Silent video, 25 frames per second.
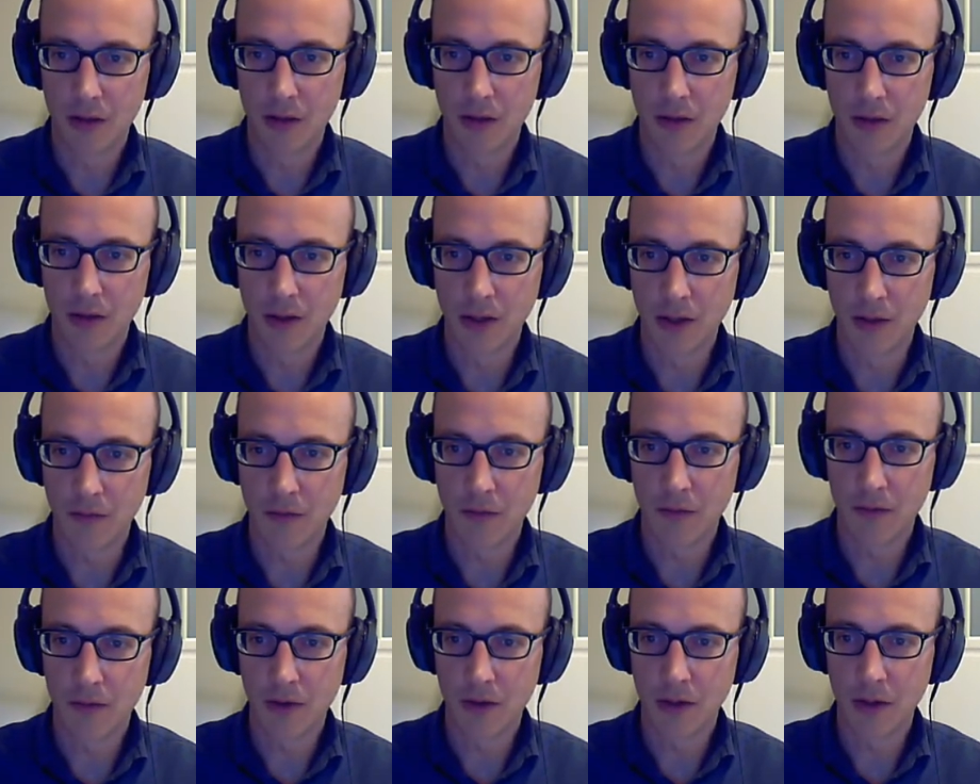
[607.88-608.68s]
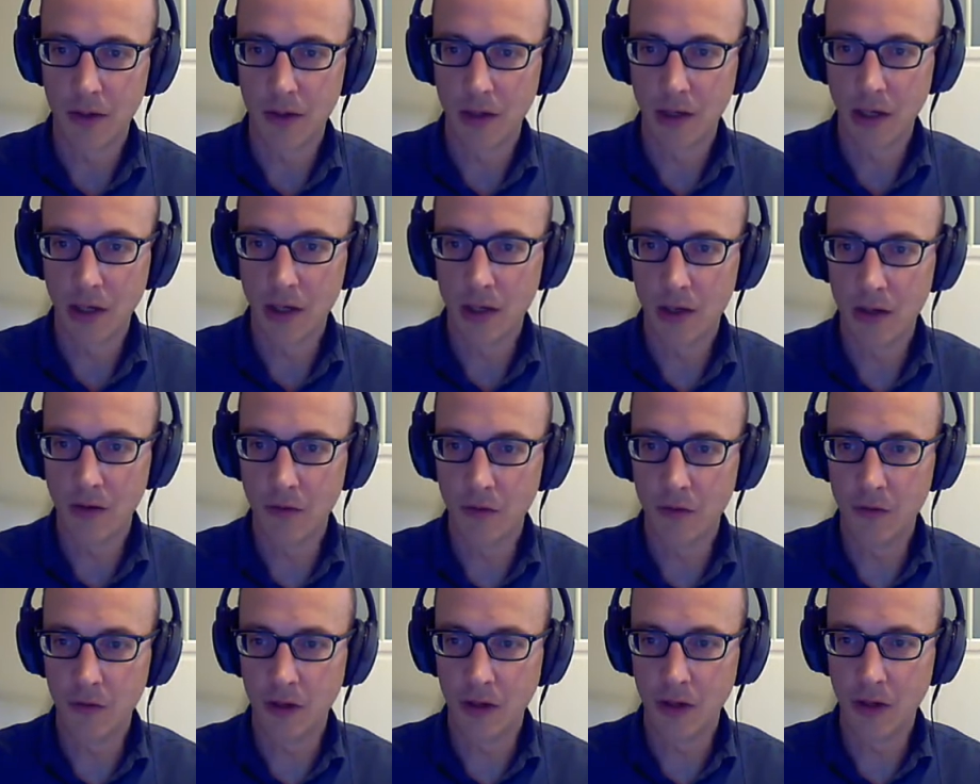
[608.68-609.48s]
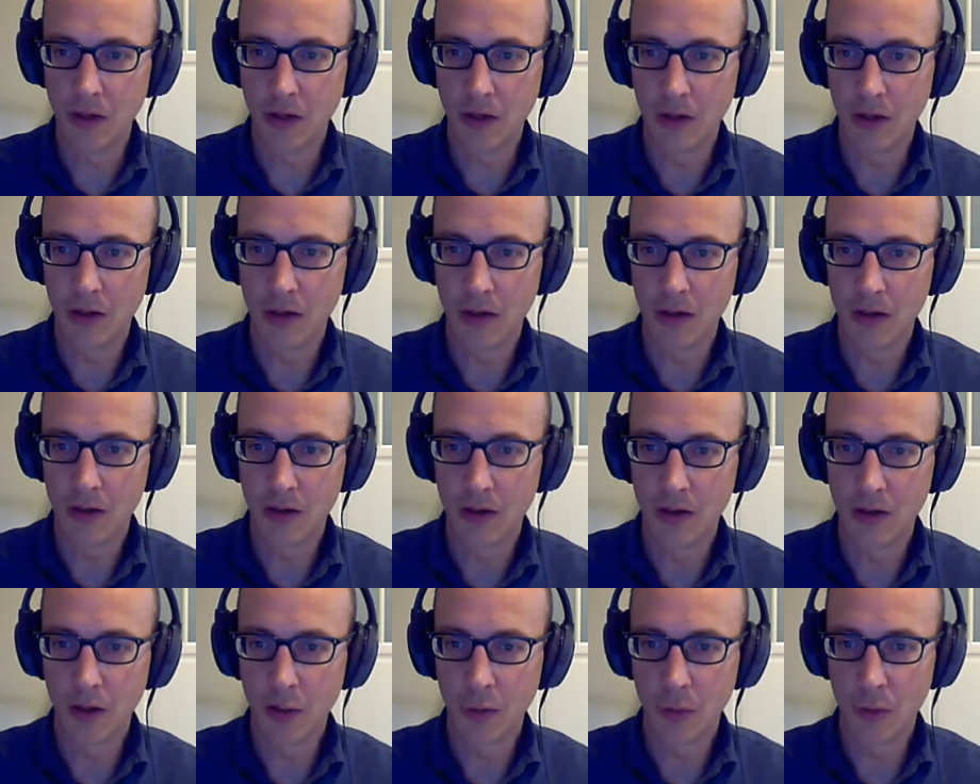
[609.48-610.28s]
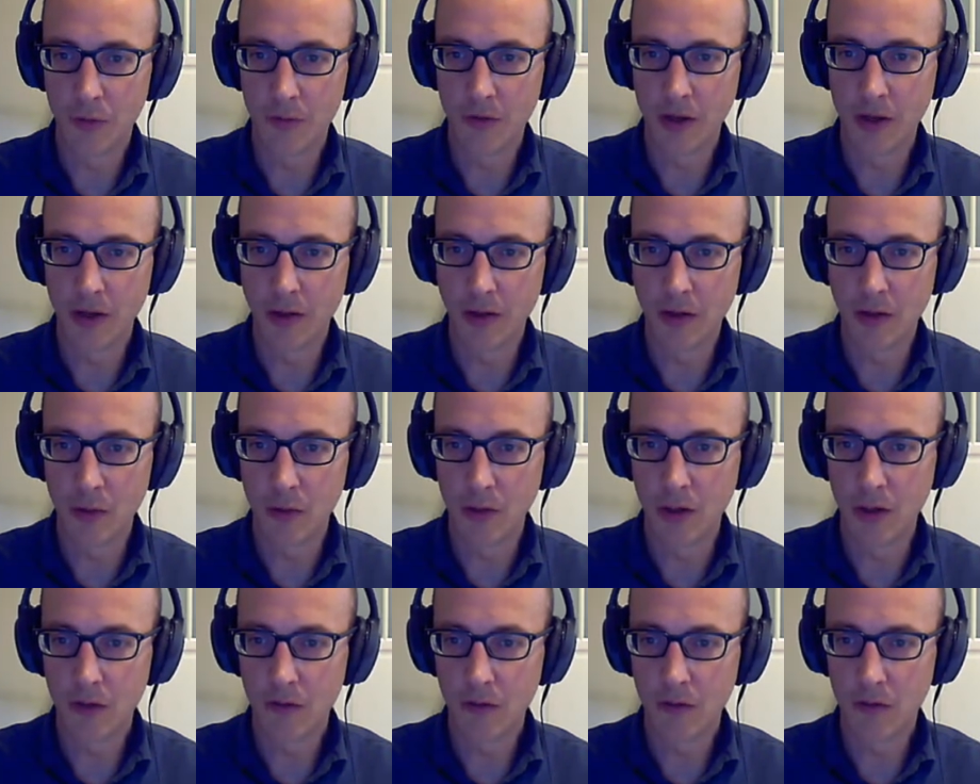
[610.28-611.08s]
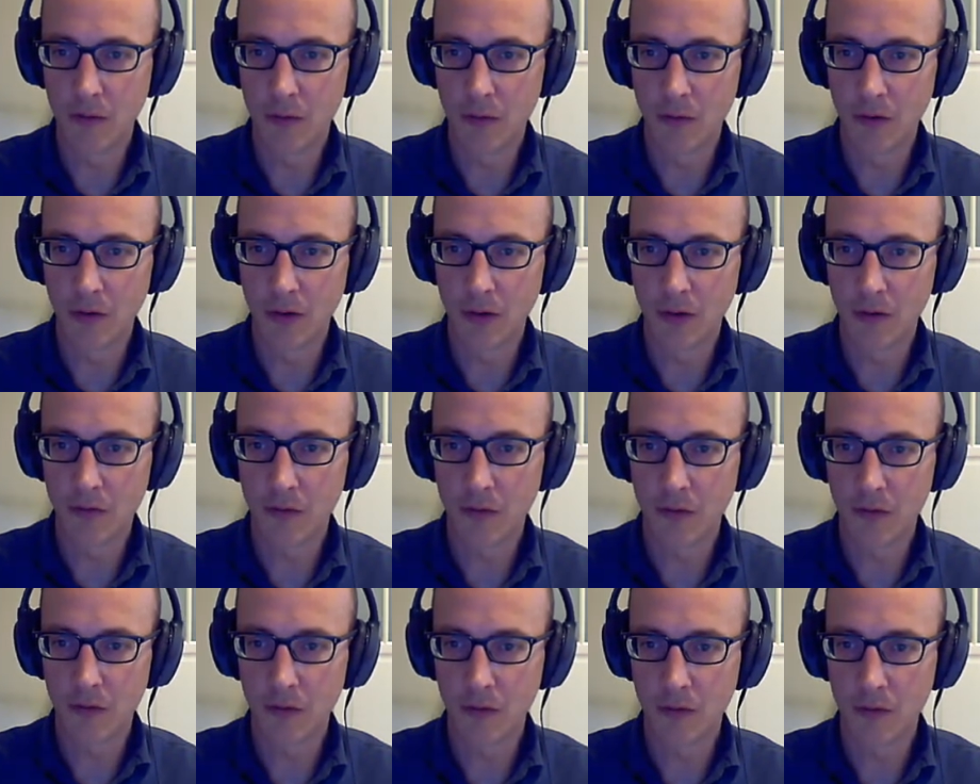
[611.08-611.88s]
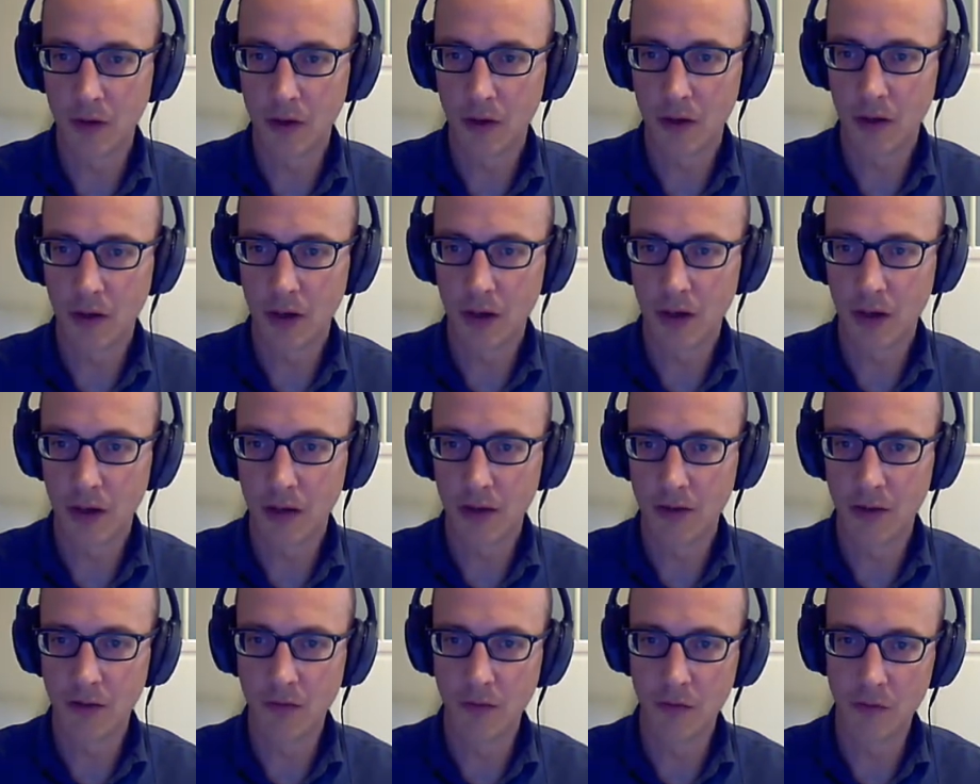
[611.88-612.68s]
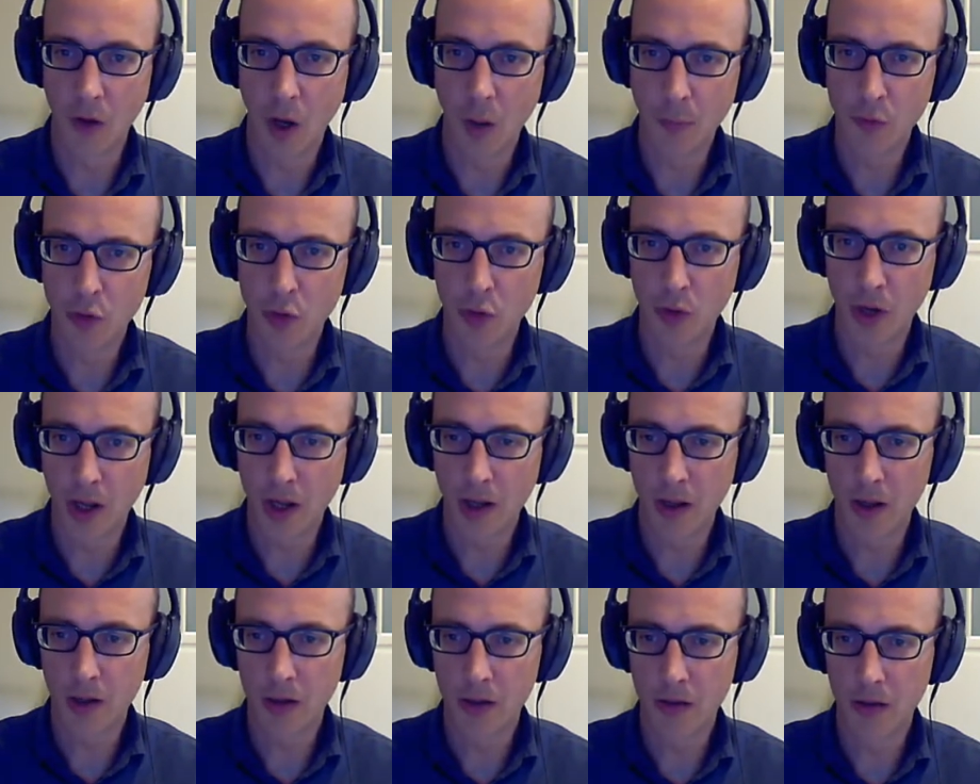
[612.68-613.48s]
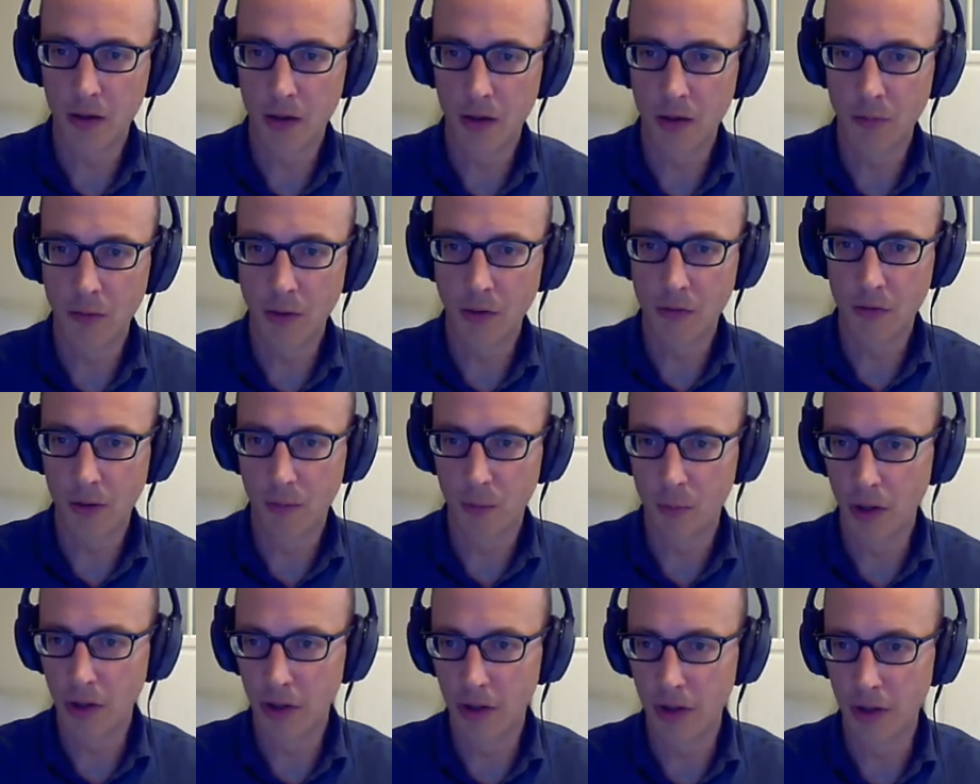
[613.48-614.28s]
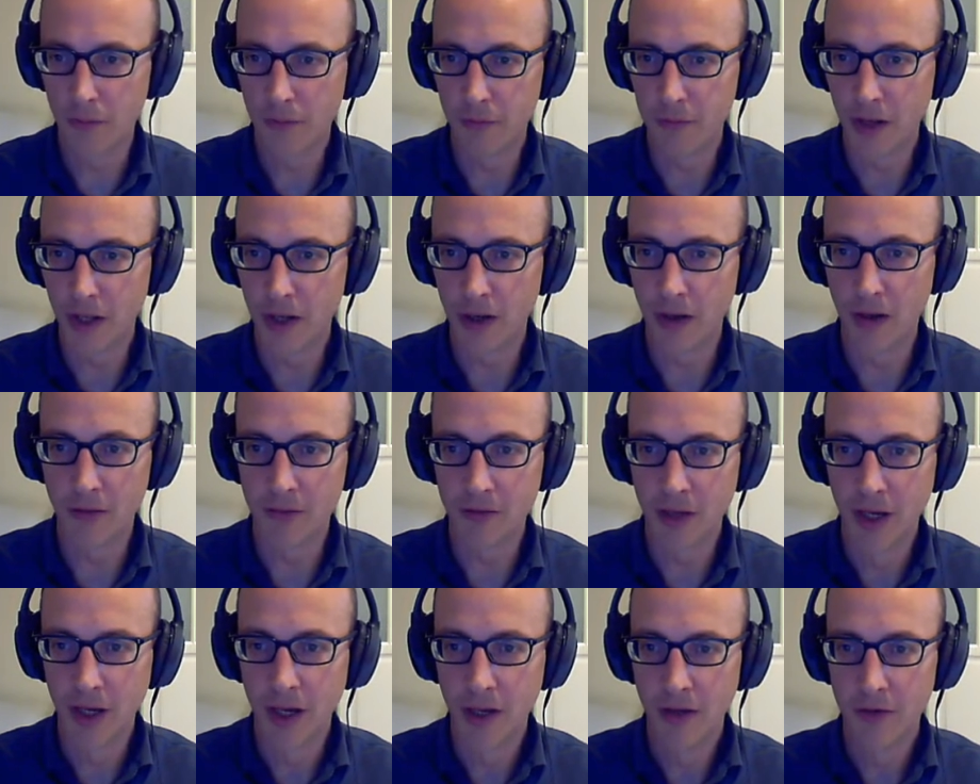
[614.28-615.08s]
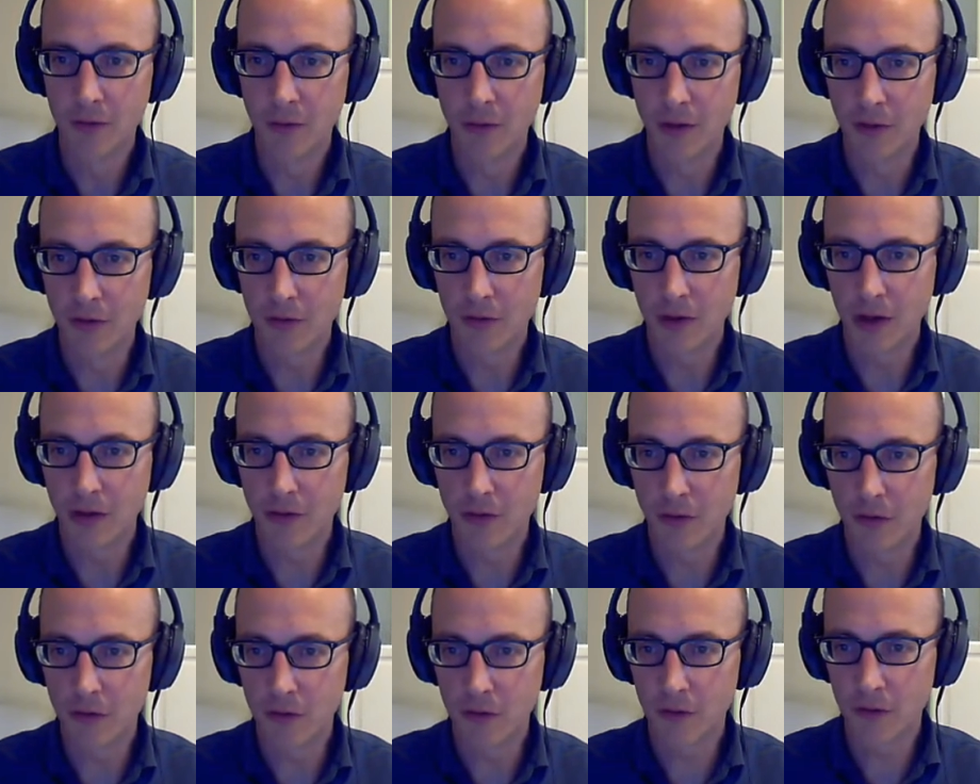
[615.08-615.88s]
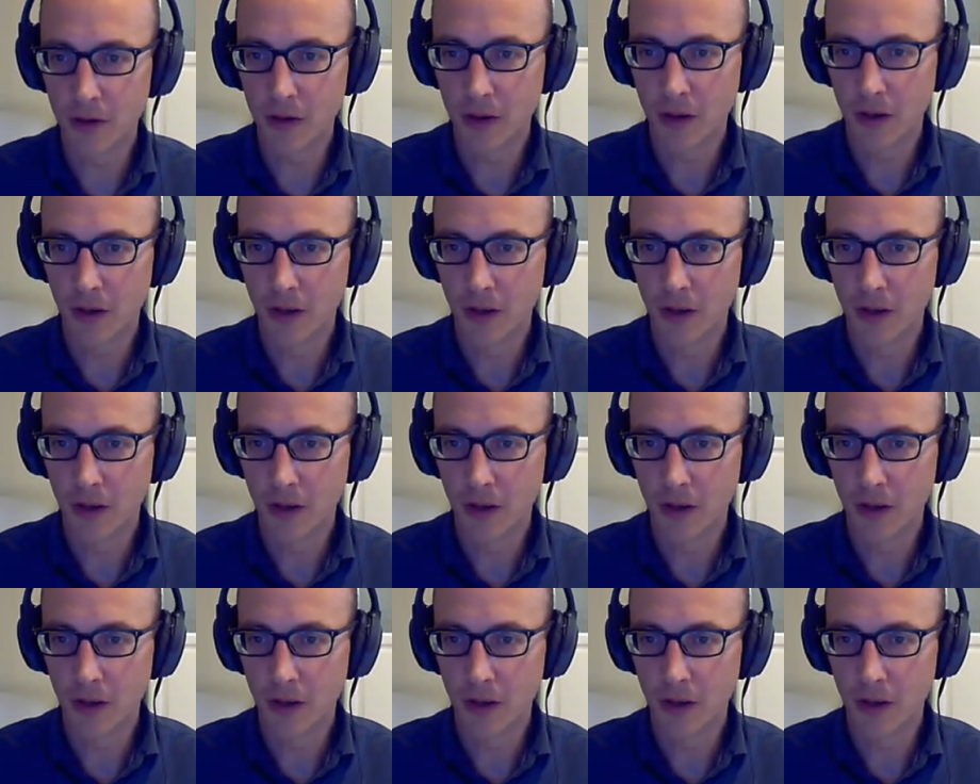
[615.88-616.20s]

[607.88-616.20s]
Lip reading: yes, here you see the number of hidden units. So this is Optuna, which I'm really a fan of. So you say just